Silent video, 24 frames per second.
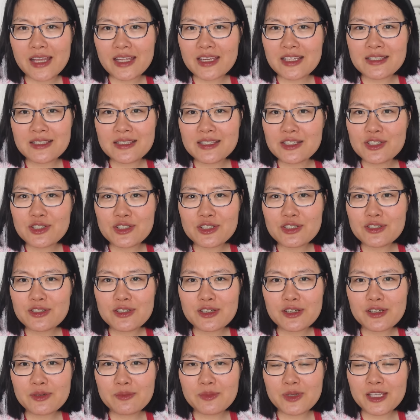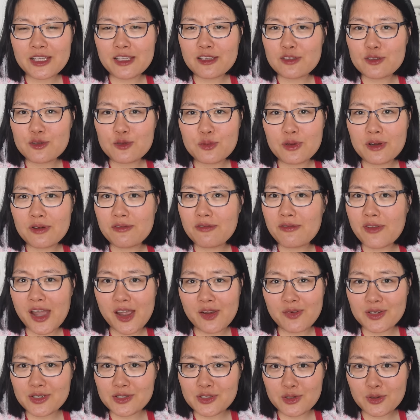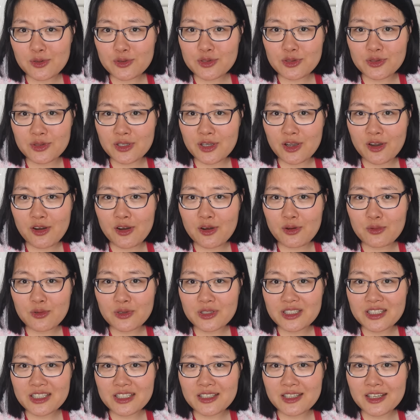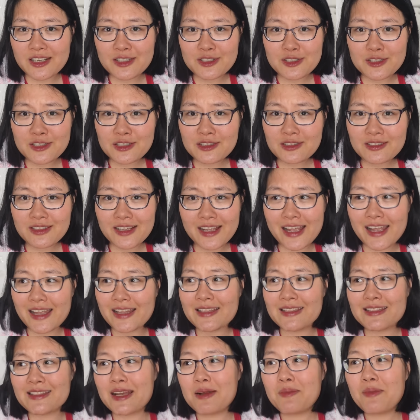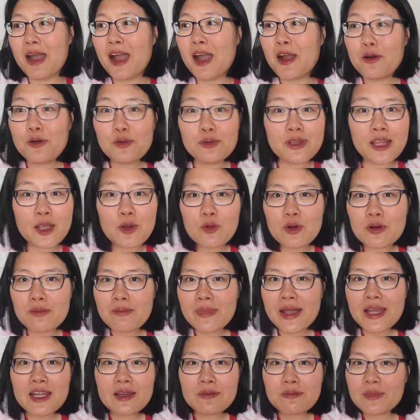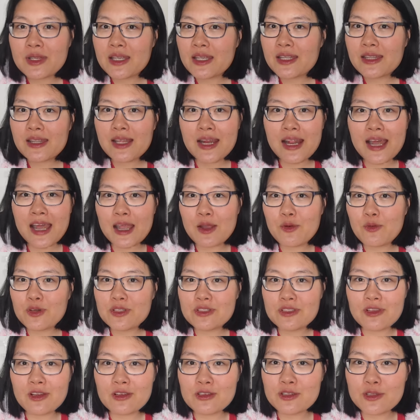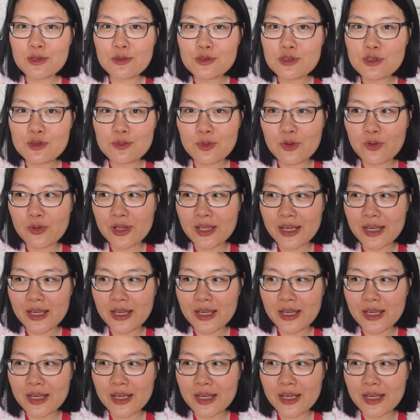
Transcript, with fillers: that decision turned me into a very socially awkward teenager, and somehow they were mad at me that I was not sociable